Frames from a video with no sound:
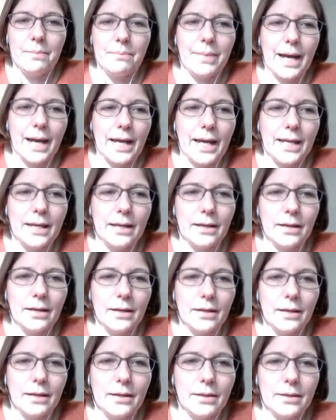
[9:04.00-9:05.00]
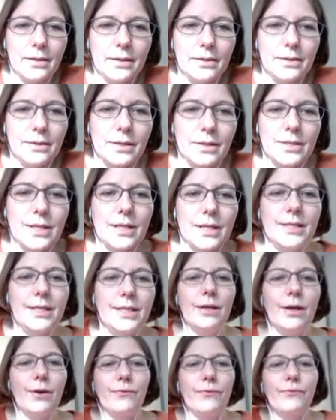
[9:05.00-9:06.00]
by the
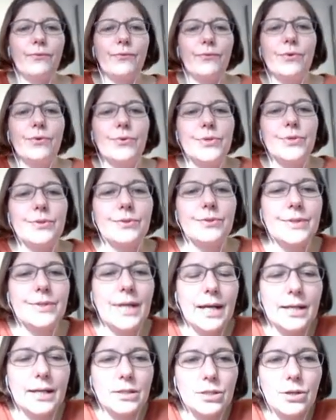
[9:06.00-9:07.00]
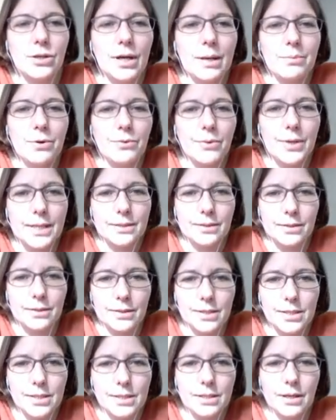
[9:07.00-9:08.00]
study of Constantin and
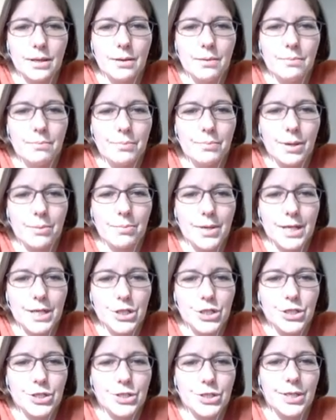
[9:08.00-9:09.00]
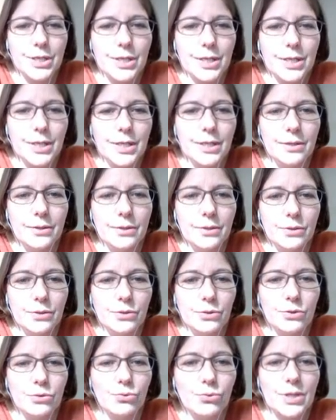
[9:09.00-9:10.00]
collaborators published in
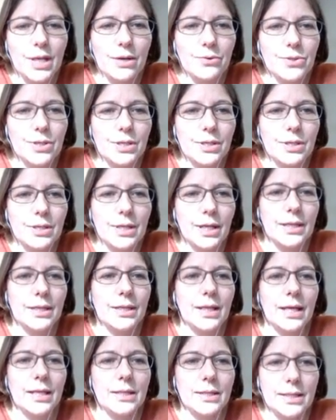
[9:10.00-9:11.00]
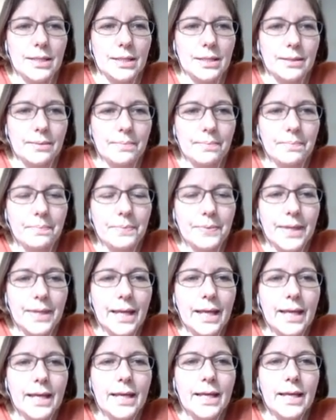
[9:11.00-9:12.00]
2019.
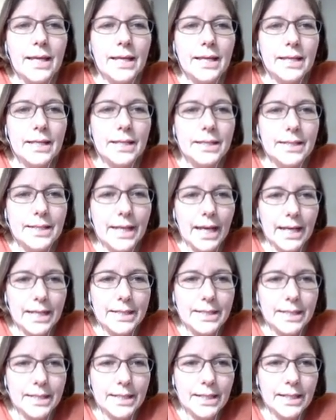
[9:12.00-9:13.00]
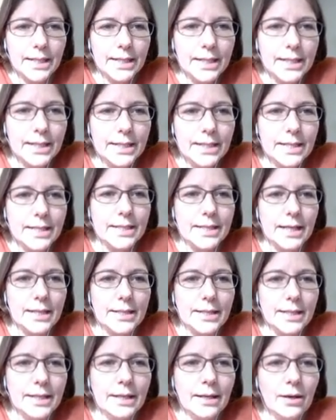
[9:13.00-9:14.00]
The idea in this
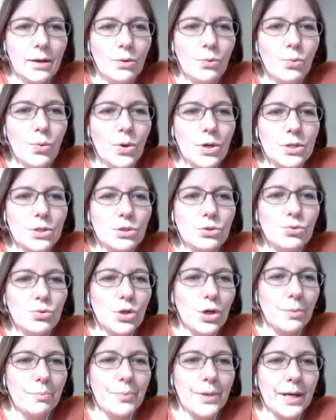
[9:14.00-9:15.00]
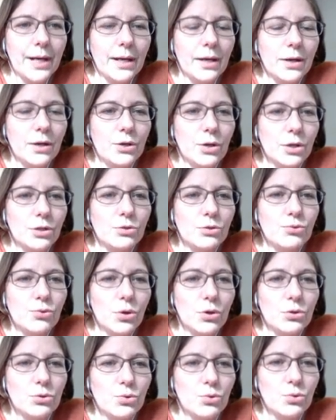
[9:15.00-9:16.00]
study was to compare a
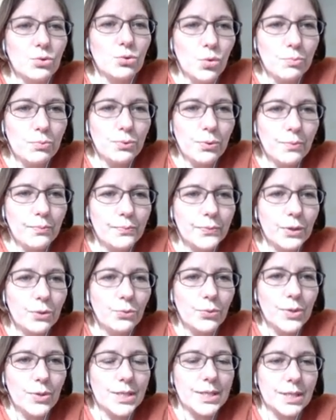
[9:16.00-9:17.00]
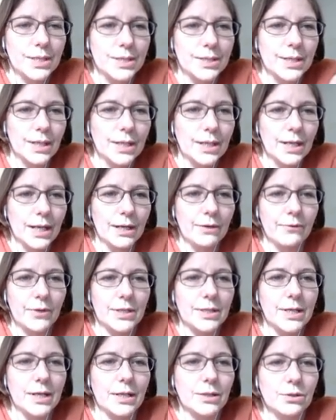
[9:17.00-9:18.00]
control group with a
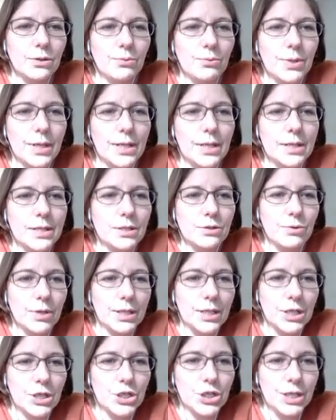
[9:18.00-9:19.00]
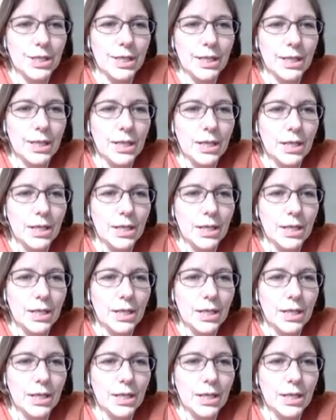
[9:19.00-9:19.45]
standard ventilatory strategy